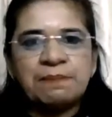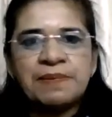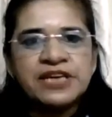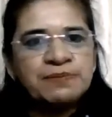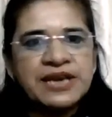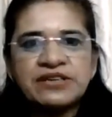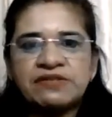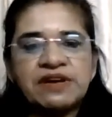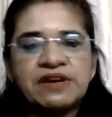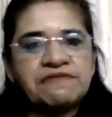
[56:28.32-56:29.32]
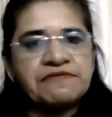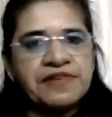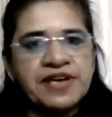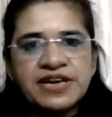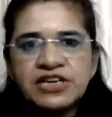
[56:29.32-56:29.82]
perspectives are
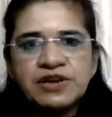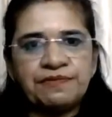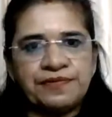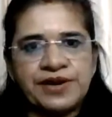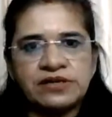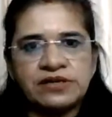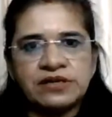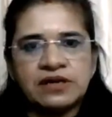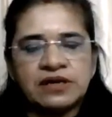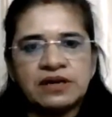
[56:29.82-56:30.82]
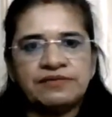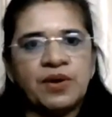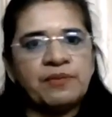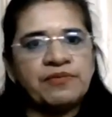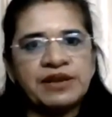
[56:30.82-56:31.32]
very different from
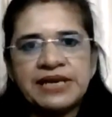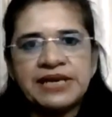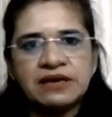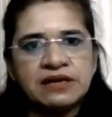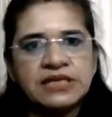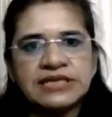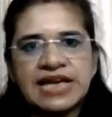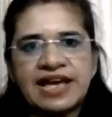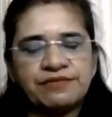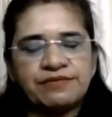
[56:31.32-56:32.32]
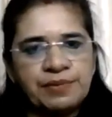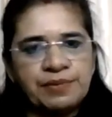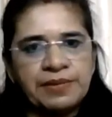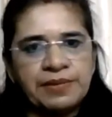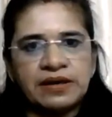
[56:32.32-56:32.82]
very many girls and
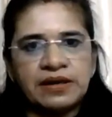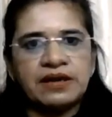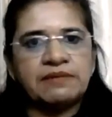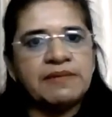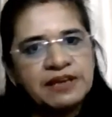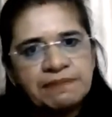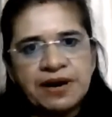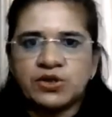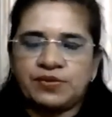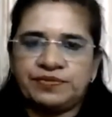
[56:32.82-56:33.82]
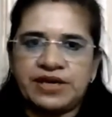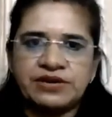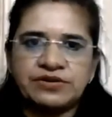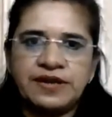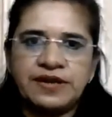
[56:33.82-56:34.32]
women in many parts of the
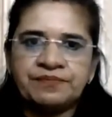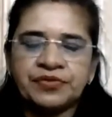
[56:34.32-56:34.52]
country.